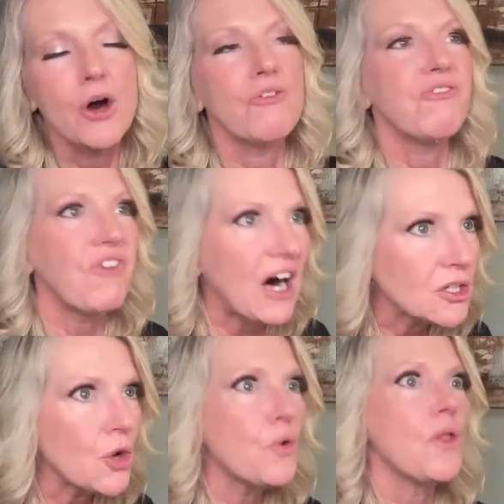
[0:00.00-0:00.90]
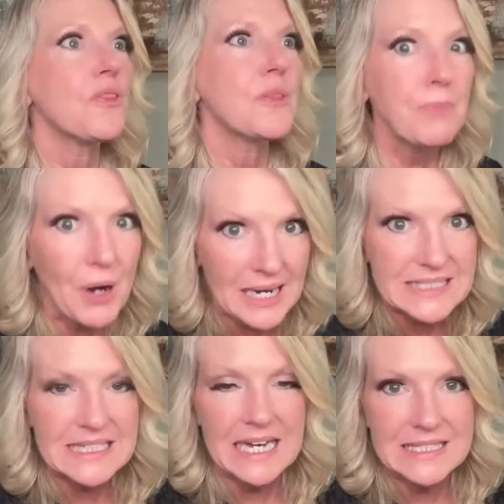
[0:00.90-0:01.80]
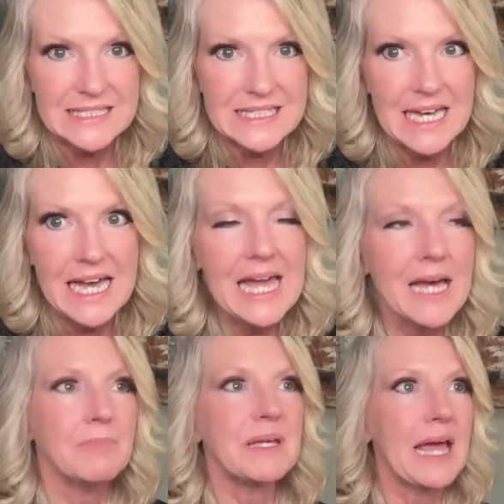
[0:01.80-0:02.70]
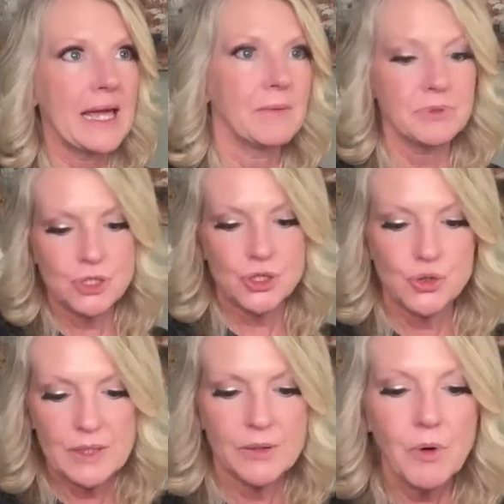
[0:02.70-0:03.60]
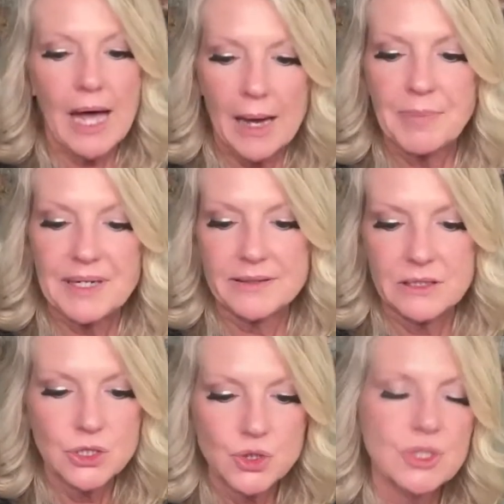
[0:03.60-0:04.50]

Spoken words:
follow the process, and be able to, it will happen in